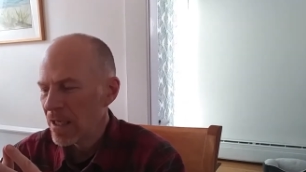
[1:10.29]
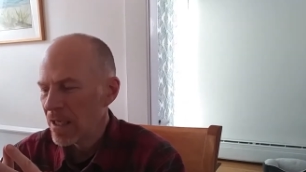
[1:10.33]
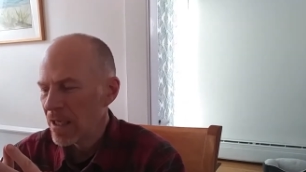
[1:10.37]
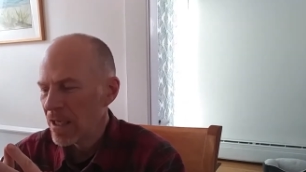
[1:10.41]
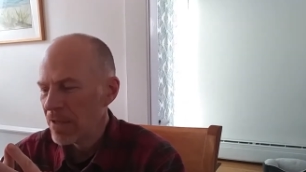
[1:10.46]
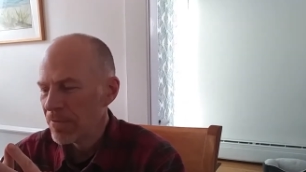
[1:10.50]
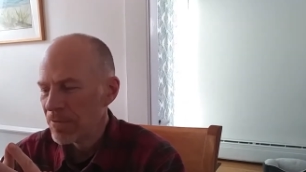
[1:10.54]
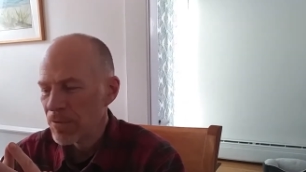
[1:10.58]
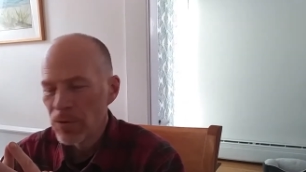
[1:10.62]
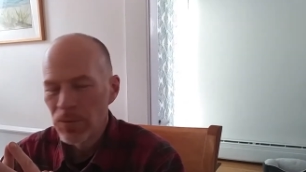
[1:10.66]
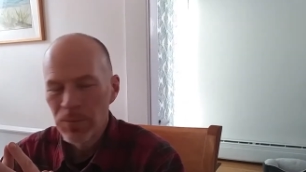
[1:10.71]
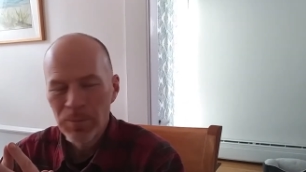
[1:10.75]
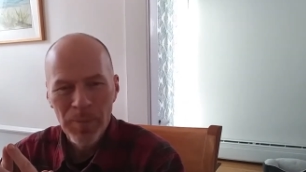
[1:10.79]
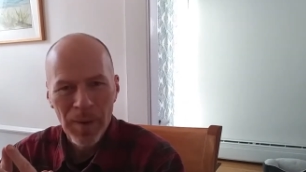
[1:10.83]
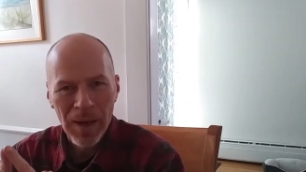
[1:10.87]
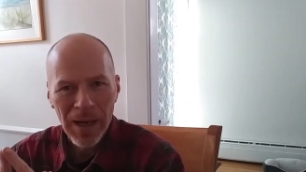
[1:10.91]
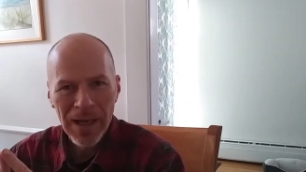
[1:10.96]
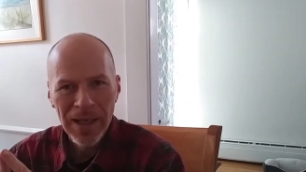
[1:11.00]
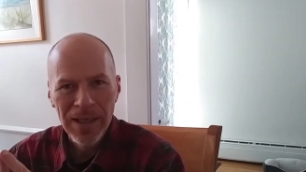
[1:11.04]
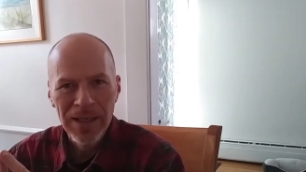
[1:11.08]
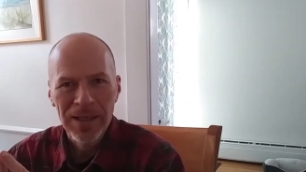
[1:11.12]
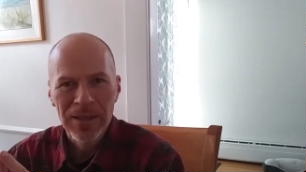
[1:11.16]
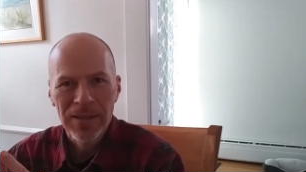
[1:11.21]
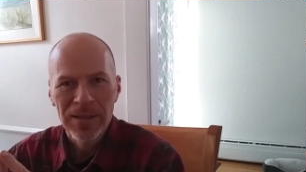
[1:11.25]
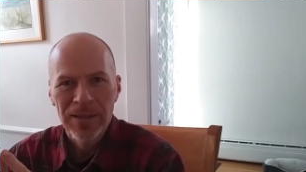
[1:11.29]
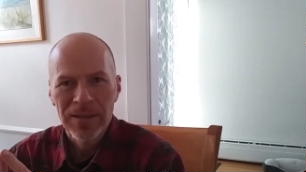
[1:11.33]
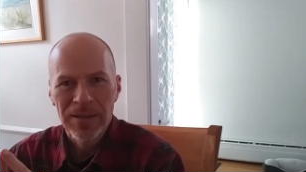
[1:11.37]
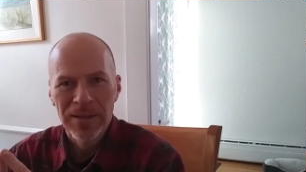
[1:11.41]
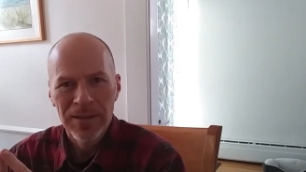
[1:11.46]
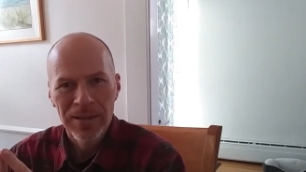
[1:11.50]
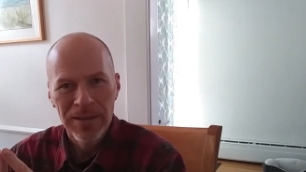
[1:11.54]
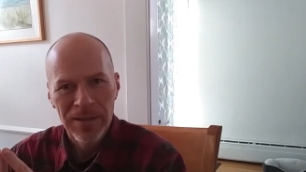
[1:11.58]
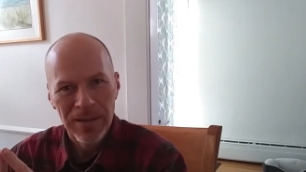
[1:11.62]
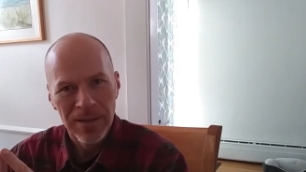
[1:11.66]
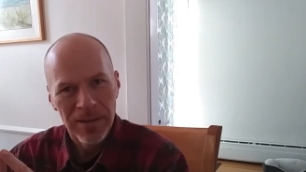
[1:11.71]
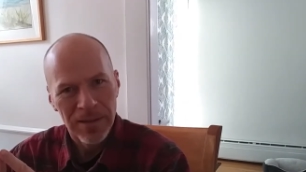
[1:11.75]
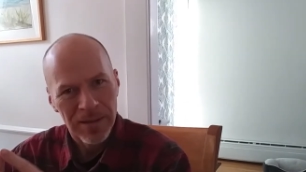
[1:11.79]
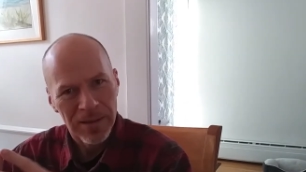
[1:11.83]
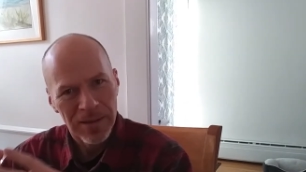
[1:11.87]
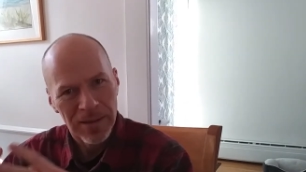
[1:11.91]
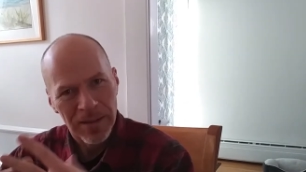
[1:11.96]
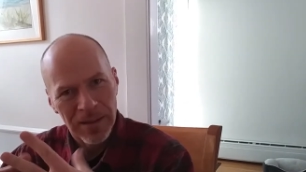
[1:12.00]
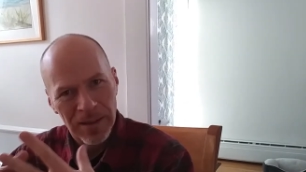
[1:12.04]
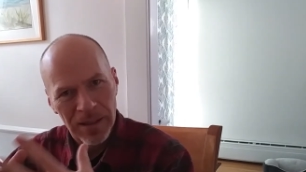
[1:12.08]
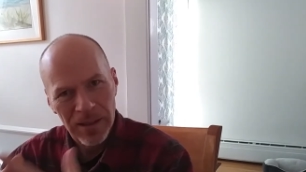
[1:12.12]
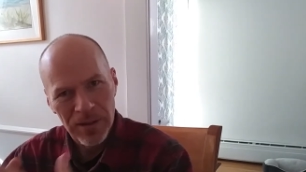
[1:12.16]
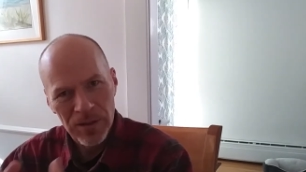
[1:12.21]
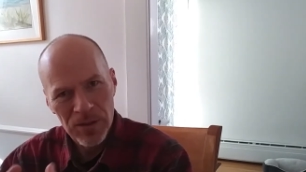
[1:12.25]
if you buy it
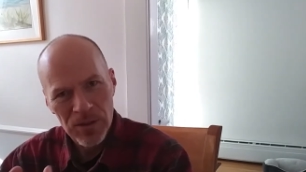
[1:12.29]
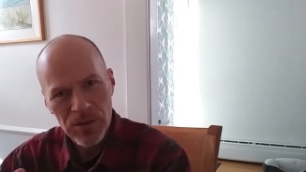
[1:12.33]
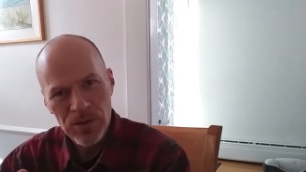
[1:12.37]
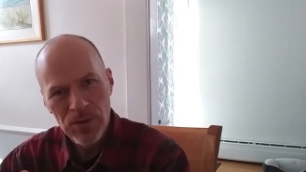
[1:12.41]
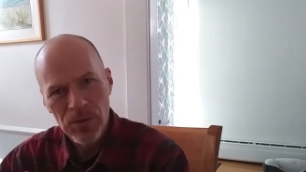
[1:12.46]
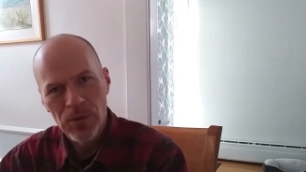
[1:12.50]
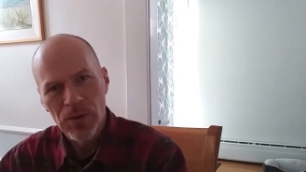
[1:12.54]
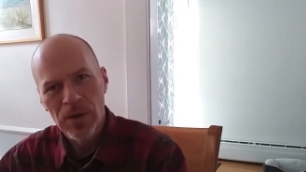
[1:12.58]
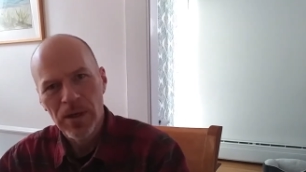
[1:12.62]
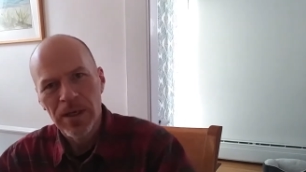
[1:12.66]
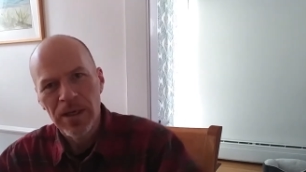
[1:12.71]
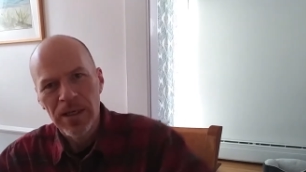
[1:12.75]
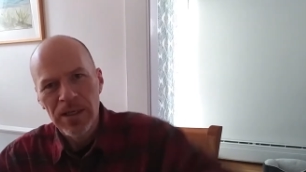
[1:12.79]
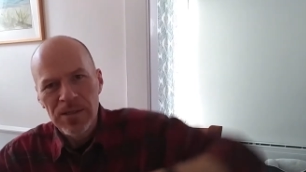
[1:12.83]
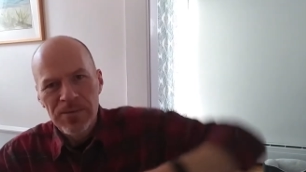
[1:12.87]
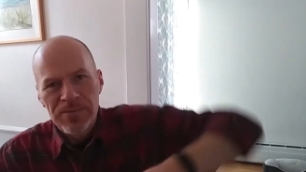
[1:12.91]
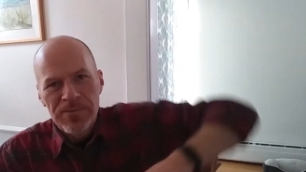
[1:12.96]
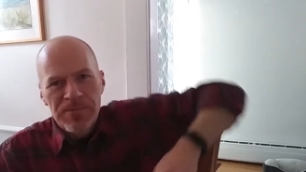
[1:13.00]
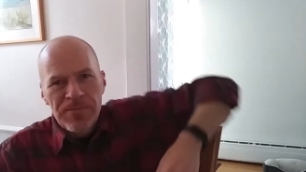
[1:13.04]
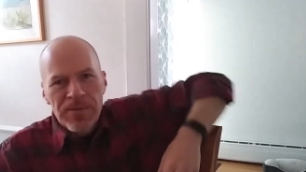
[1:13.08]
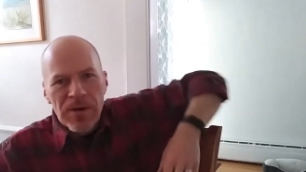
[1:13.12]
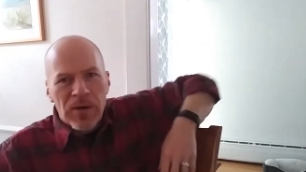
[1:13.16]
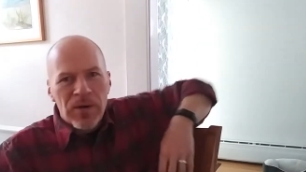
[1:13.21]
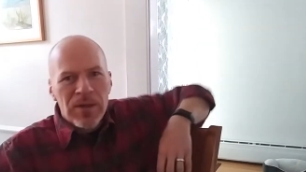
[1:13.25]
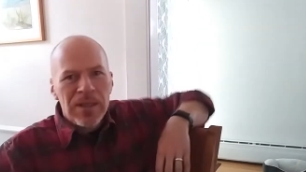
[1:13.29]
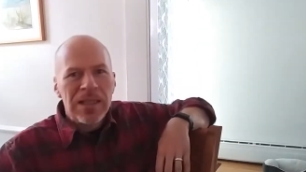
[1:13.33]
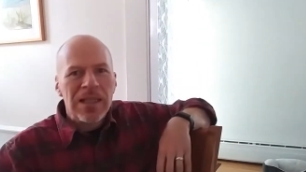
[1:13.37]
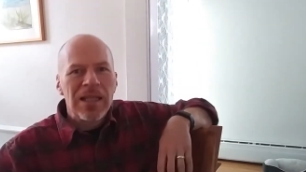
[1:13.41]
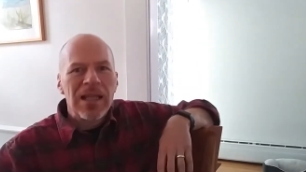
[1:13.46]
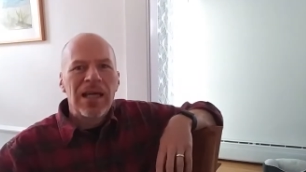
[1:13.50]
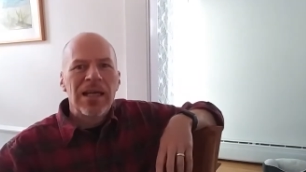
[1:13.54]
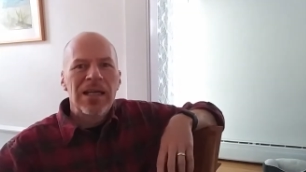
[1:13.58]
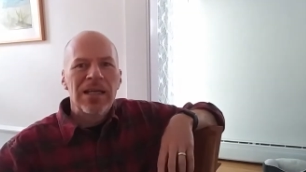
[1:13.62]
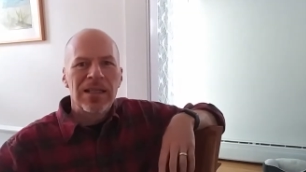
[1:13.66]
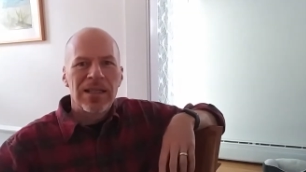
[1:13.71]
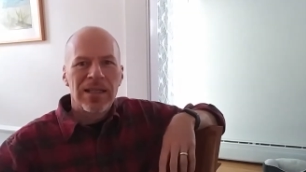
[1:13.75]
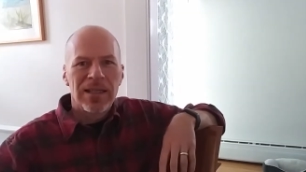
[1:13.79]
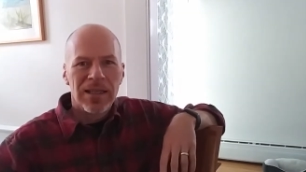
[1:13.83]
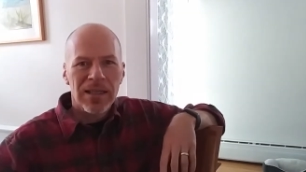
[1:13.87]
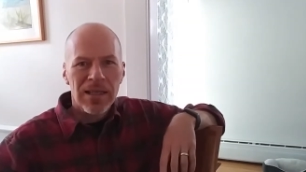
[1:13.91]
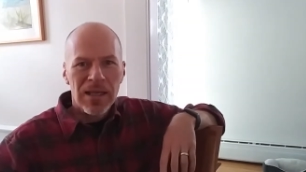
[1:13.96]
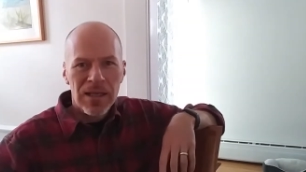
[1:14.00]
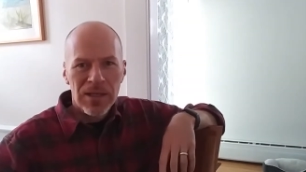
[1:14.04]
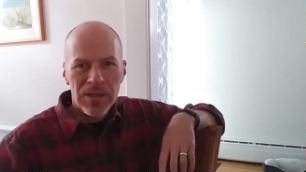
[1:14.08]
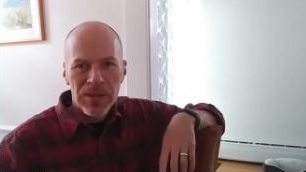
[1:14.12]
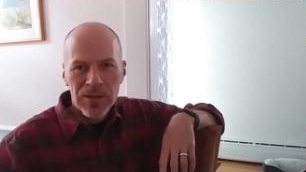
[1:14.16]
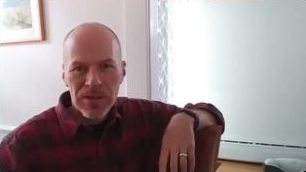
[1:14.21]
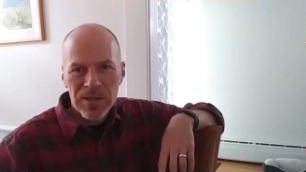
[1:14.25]
in the store, it is very likely
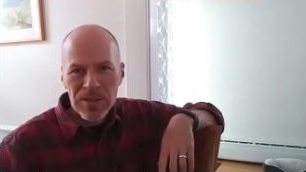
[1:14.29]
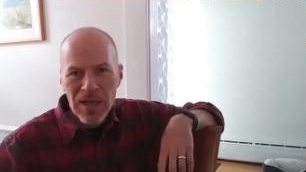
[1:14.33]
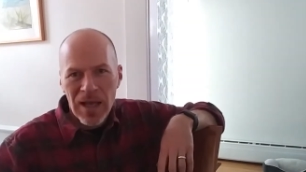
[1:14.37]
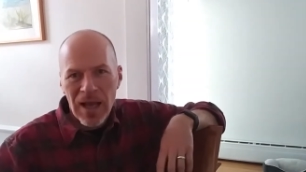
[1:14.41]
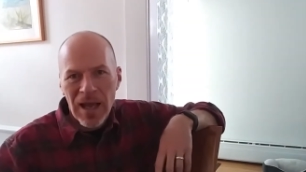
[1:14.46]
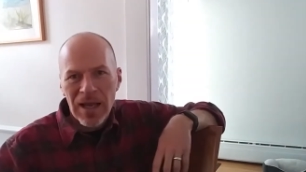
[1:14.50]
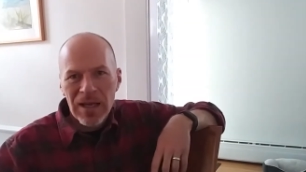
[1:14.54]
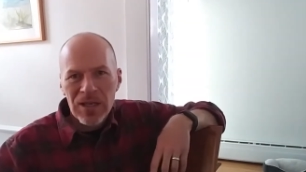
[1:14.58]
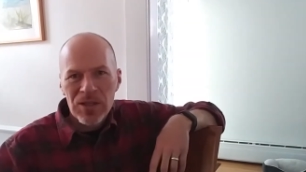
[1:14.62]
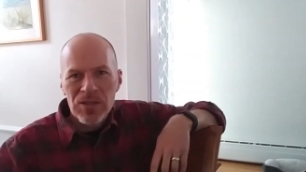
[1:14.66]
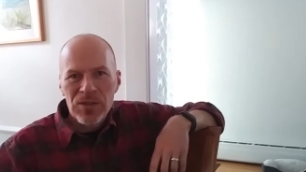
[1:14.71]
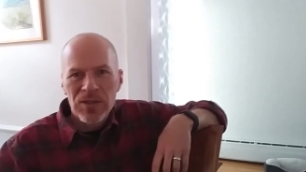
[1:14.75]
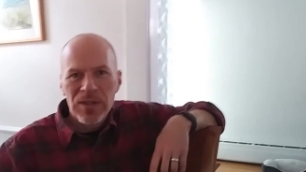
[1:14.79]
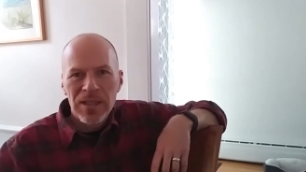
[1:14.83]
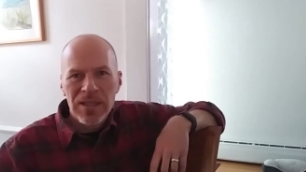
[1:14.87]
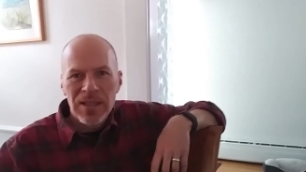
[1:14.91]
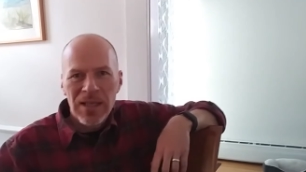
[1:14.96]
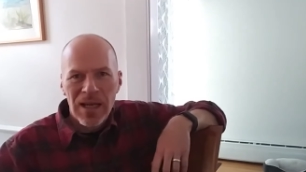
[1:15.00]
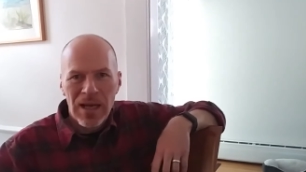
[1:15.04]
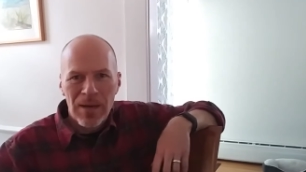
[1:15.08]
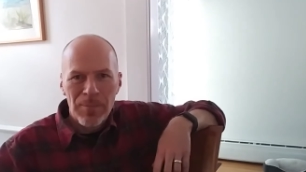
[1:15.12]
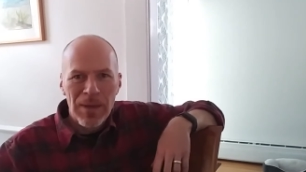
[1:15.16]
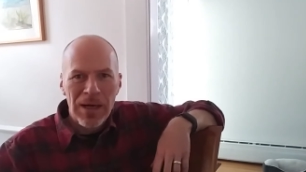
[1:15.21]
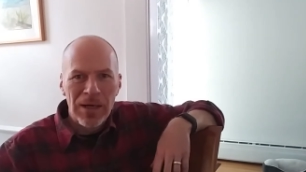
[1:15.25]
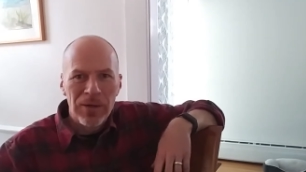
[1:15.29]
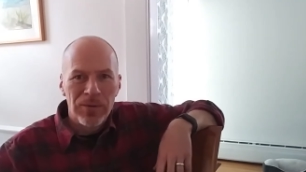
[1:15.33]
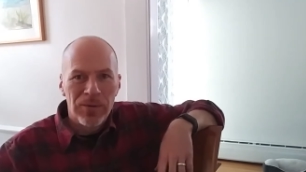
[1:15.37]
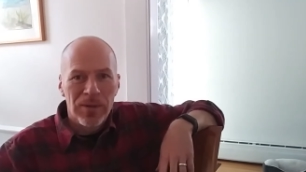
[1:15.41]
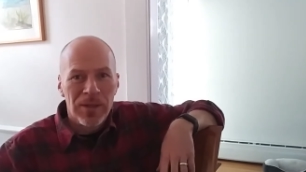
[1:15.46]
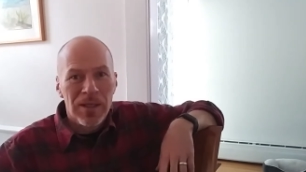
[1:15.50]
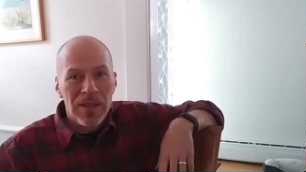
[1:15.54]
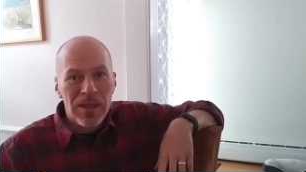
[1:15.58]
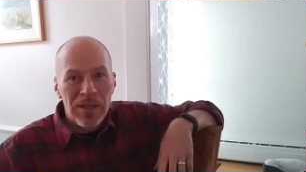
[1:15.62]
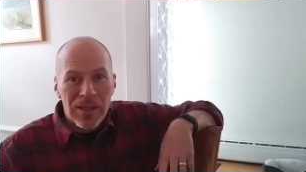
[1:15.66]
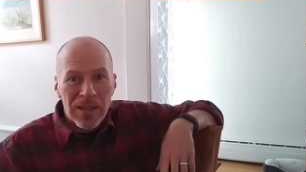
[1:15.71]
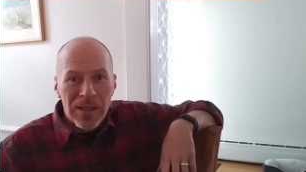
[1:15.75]
to actually come out